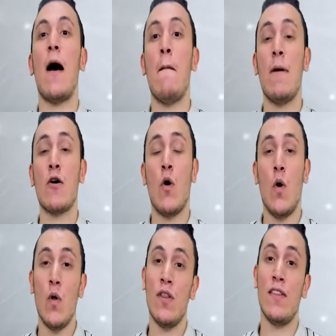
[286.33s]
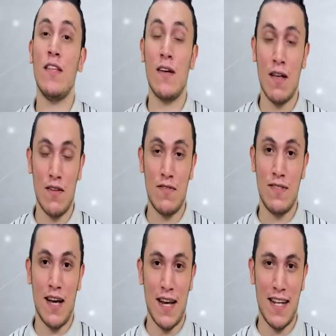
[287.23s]
among all the other
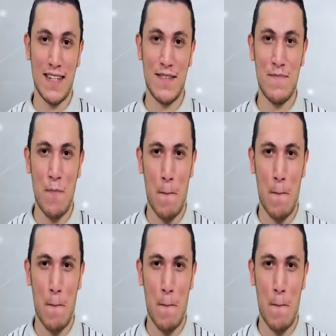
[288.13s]
dialects.